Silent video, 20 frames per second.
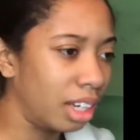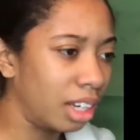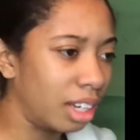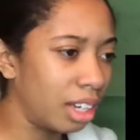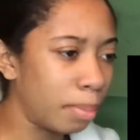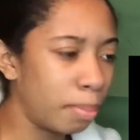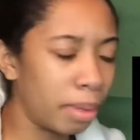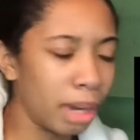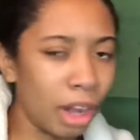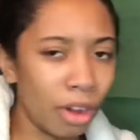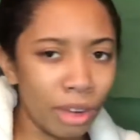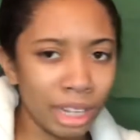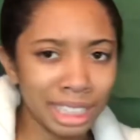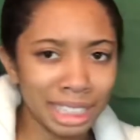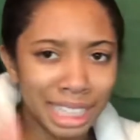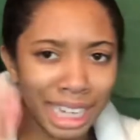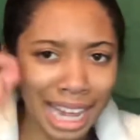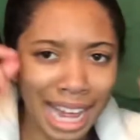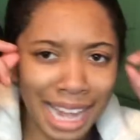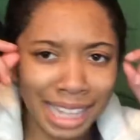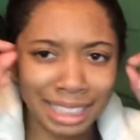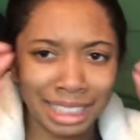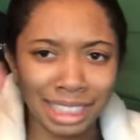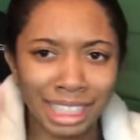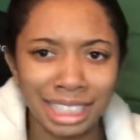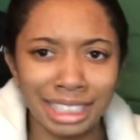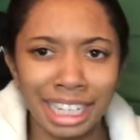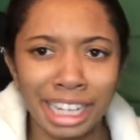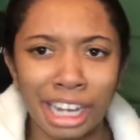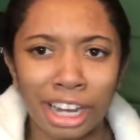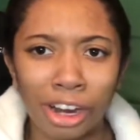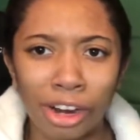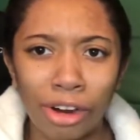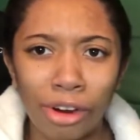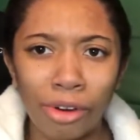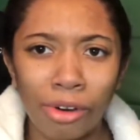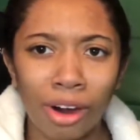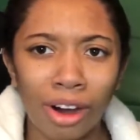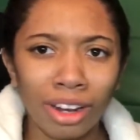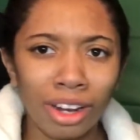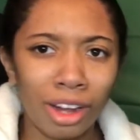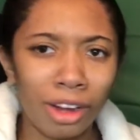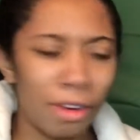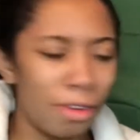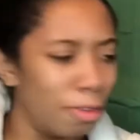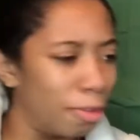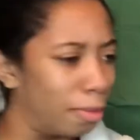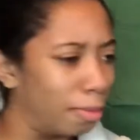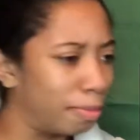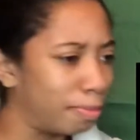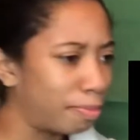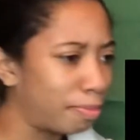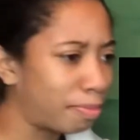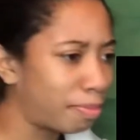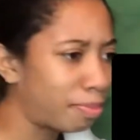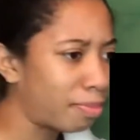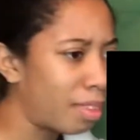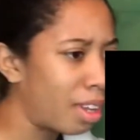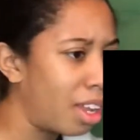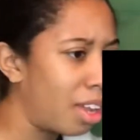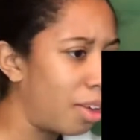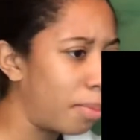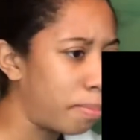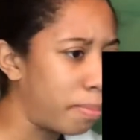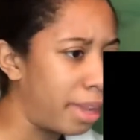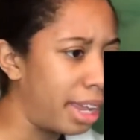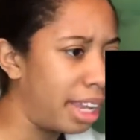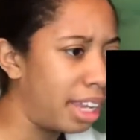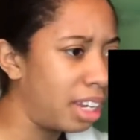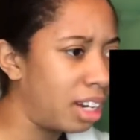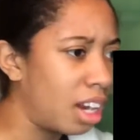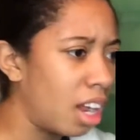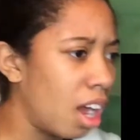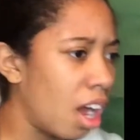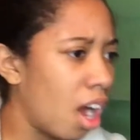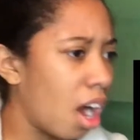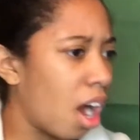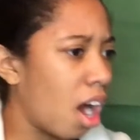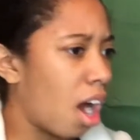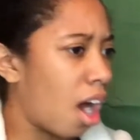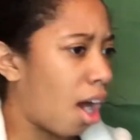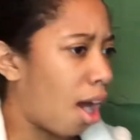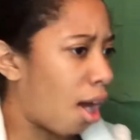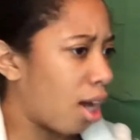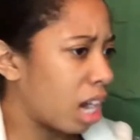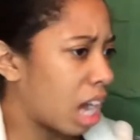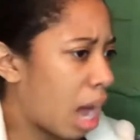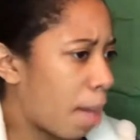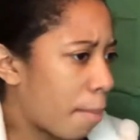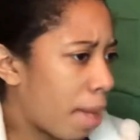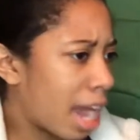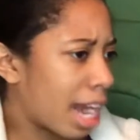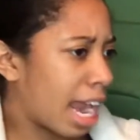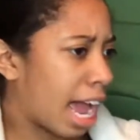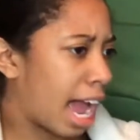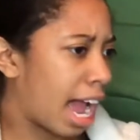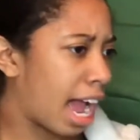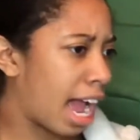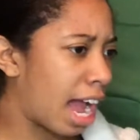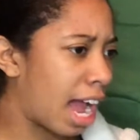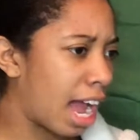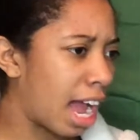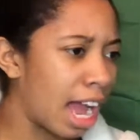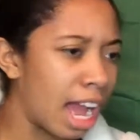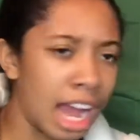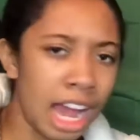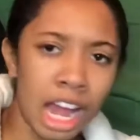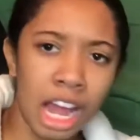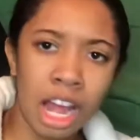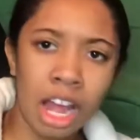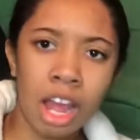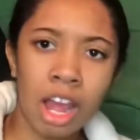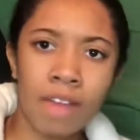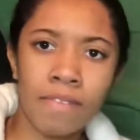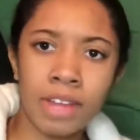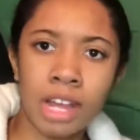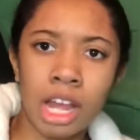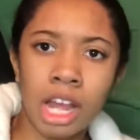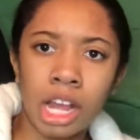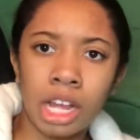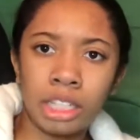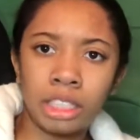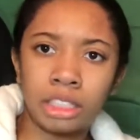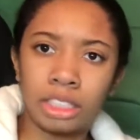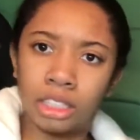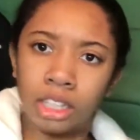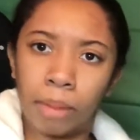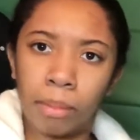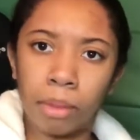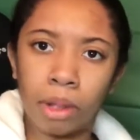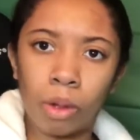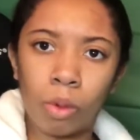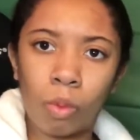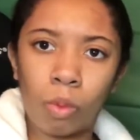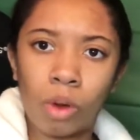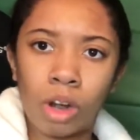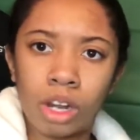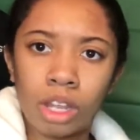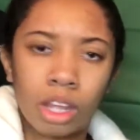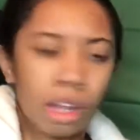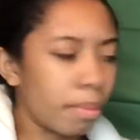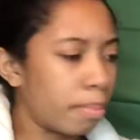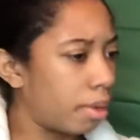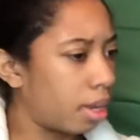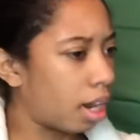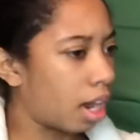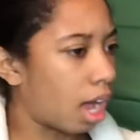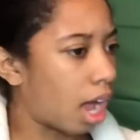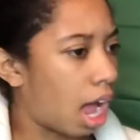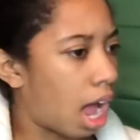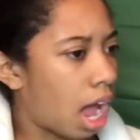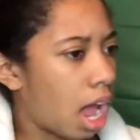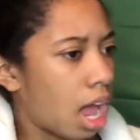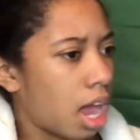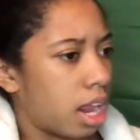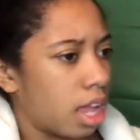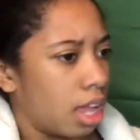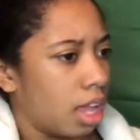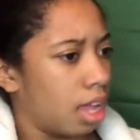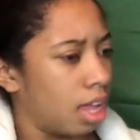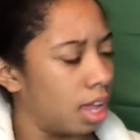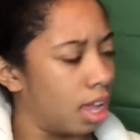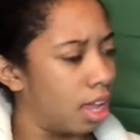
Put on his glasses because he cool. Hold on. Where you been? Oh my. Tell me where you been hiding.